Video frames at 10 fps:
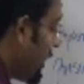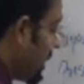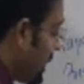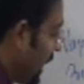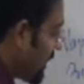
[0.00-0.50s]

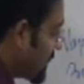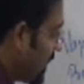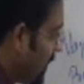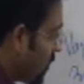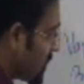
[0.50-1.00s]
actually
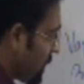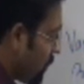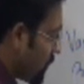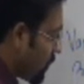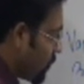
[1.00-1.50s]
talks about
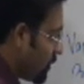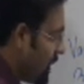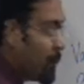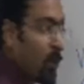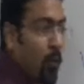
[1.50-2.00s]
only
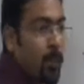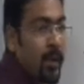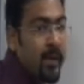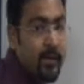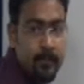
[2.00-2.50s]
pure B,
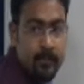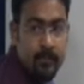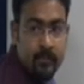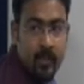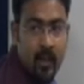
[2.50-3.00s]

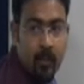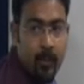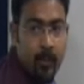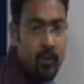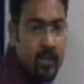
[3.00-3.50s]

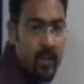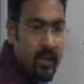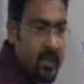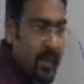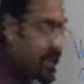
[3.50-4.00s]
because in this
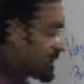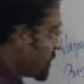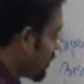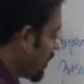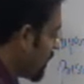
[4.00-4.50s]
case of
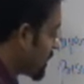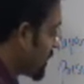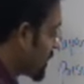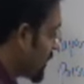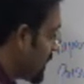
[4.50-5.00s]

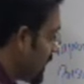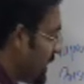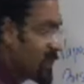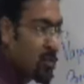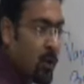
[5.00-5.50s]
composition, A is
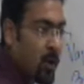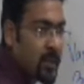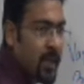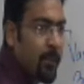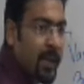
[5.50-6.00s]
not present,
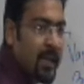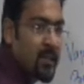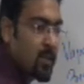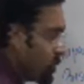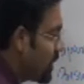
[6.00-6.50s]

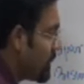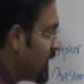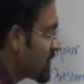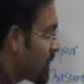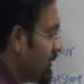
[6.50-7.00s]
only B is
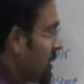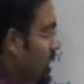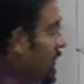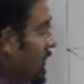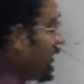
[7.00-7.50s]
present.
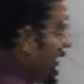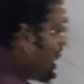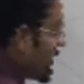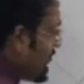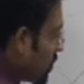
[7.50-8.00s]
In
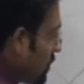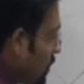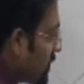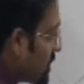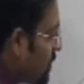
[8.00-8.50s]
this
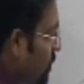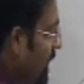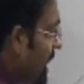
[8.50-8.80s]
composition, only A is